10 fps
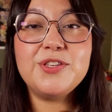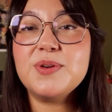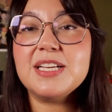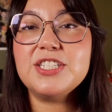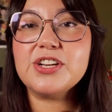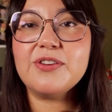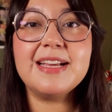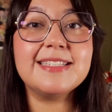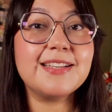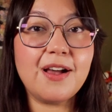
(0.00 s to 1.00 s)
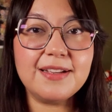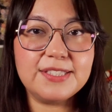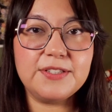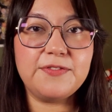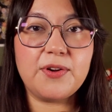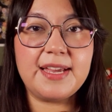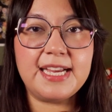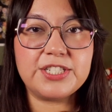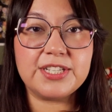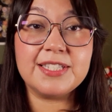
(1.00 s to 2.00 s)
you can generate tons of
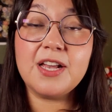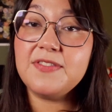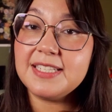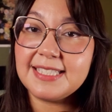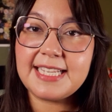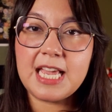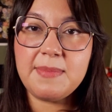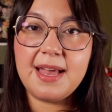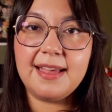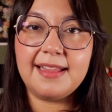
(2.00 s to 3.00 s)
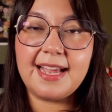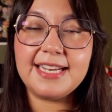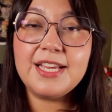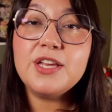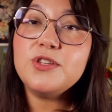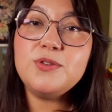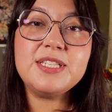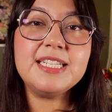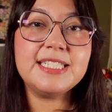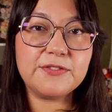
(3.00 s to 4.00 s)
variations of the same headline
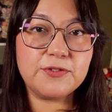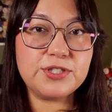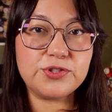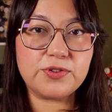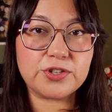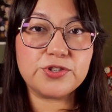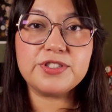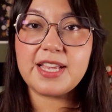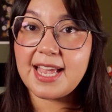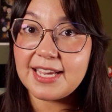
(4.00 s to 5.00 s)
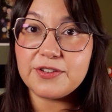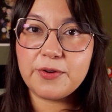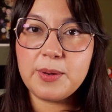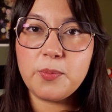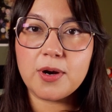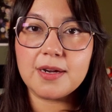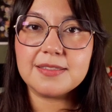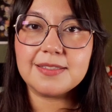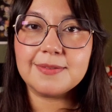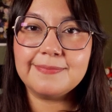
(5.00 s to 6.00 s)
using different structures and
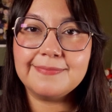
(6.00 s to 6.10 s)
frameworks.